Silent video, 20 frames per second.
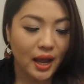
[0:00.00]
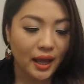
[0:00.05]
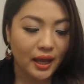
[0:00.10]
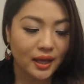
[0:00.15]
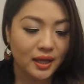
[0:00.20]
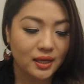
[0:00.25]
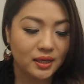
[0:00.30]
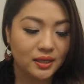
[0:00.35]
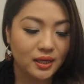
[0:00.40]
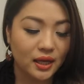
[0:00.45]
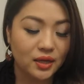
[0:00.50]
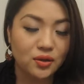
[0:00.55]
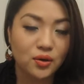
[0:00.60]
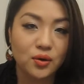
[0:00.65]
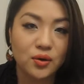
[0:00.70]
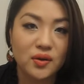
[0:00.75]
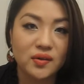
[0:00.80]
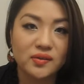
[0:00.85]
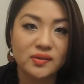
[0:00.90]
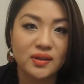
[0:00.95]
And I
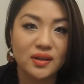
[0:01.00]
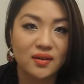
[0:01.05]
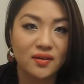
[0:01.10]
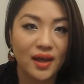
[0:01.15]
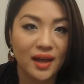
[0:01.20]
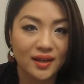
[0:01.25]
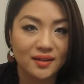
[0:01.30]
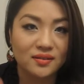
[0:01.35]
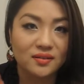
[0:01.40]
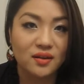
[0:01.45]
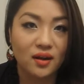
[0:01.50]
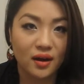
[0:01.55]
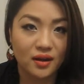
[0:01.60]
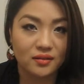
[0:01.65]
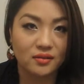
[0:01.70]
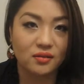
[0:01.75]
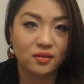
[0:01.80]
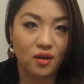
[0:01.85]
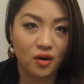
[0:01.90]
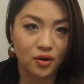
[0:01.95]
noticed it has
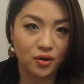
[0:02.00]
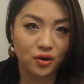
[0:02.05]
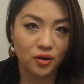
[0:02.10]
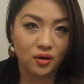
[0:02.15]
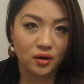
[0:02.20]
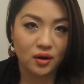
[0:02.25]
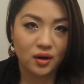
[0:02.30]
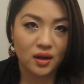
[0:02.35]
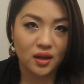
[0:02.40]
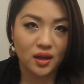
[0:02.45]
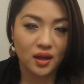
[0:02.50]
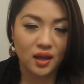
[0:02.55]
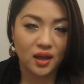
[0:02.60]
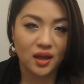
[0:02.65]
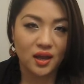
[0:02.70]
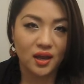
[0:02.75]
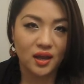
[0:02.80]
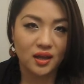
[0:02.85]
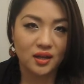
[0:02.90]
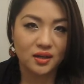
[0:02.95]
gotten longer
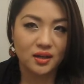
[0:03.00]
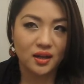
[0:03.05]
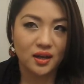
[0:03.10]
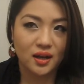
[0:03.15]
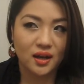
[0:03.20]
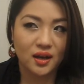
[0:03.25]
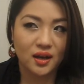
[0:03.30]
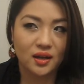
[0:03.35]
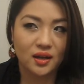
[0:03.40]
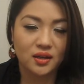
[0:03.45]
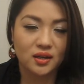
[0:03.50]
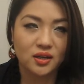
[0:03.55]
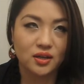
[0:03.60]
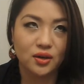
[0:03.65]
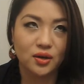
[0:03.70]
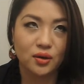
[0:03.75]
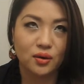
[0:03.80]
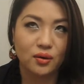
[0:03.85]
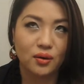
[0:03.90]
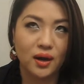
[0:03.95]
and, you
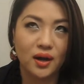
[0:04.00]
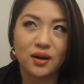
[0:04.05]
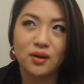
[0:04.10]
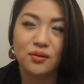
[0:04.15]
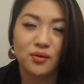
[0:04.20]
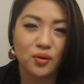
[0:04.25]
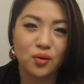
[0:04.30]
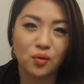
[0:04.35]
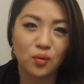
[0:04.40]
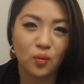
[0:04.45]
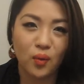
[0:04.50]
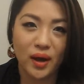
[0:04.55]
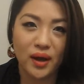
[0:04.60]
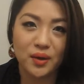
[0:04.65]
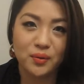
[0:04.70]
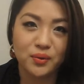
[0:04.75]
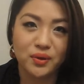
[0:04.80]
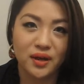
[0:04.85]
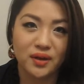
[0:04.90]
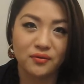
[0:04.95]
know, I don't know why
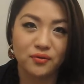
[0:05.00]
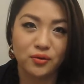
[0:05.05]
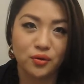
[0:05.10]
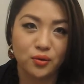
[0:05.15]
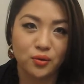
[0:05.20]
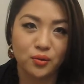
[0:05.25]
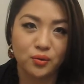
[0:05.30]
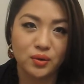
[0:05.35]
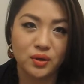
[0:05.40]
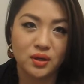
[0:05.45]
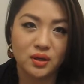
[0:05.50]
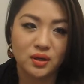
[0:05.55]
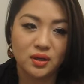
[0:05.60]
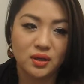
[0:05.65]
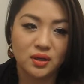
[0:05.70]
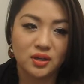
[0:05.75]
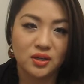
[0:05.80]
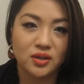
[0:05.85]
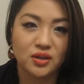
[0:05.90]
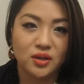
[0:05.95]
it would have grown
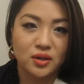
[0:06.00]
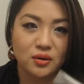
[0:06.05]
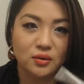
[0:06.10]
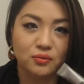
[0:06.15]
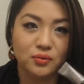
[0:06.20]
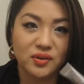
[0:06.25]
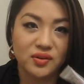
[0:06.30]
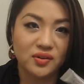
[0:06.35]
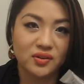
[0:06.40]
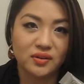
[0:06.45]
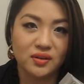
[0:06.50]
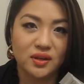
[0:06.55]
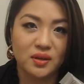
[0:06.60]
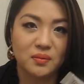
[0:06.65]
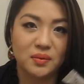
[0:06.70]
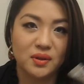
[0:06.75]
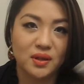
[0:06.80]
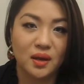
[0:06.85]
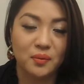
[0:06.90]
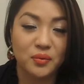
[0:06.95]
you know, recently
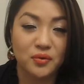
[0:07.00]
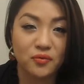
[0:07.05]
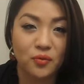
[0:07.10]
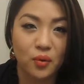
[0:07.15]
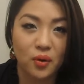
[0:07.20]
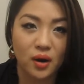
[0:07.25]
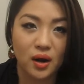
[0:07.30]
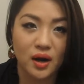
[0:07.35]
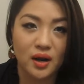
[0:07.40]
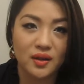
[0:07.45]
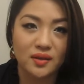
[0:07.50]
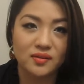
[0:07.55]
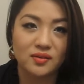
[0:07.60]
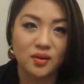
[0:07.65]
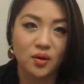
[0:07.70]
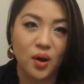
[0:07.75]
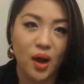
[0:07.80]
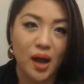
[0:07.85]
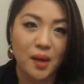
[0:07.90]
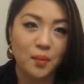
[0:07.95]
and not before. And
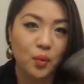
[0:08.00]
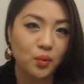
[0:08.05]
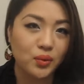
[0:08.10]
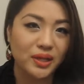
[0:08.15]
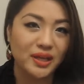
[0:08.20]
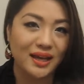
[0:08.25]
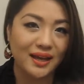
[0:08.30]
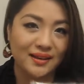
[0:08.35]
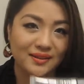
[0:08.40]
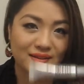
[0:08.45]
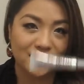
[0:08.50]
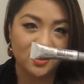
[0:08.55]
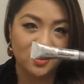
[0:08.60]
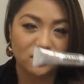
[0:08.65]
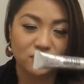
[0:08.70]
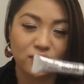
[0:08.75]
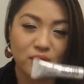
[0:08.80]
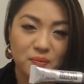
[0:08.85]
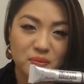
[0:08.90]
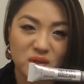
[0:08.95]
so I'm only guessing
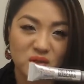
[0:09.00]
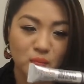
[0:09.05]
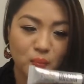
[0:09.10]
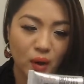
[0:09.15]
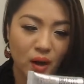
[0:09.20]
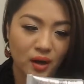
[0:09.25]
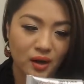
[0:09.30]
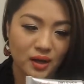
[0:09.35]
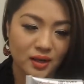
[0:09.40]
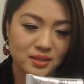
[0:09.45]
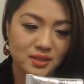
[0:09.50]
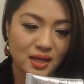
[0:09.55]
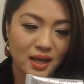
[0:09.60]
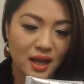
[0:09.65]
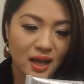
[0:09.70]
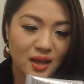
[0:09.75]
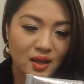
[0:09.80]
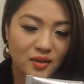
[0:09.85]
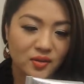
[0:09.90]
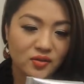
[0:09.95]
it's from this product.
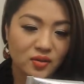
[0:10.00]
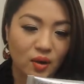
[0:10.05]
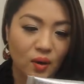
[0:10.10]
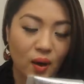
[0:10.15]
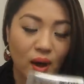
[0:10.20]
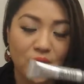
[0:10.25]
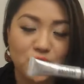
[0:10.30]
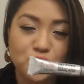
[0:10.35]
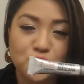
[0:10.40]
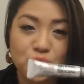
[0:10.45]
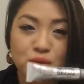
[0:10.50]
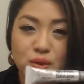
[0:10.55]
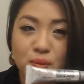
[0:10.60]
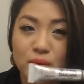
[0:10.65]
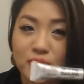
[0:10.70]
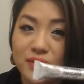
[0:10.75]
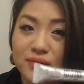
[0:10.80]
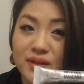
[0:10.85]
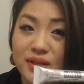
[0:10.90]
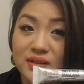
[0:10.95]
So I truly
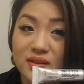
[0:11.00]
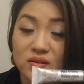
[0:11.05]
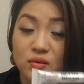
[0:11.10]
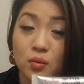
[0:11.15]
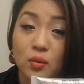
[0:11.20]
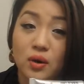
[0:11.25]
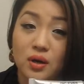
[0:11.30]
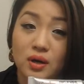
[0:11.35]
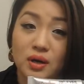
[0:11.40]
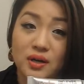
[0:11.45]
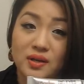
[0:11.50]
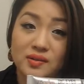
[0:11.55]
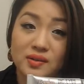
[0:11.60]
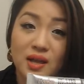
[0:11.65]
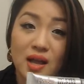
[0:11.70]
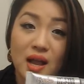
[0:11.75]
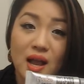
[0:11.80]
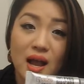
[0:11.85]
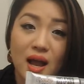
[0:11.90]
believe that this works.